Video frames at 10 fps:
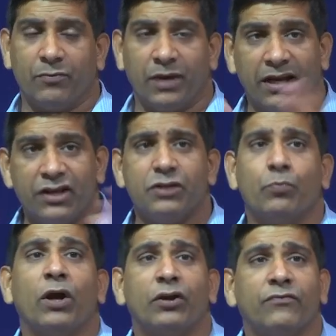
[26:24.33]
From an energy
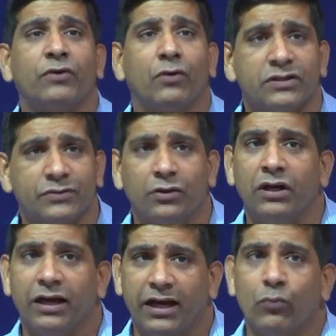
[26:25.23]
point of view also
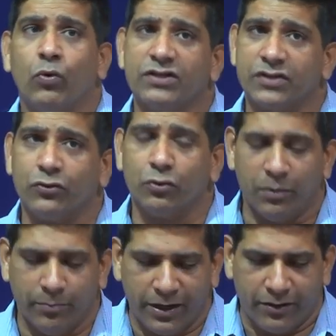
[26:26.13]
it works out to
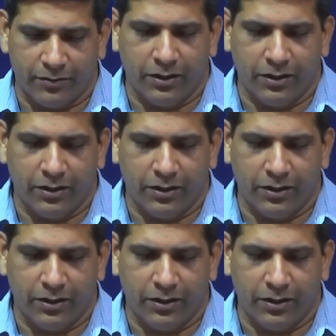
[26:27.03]
be better,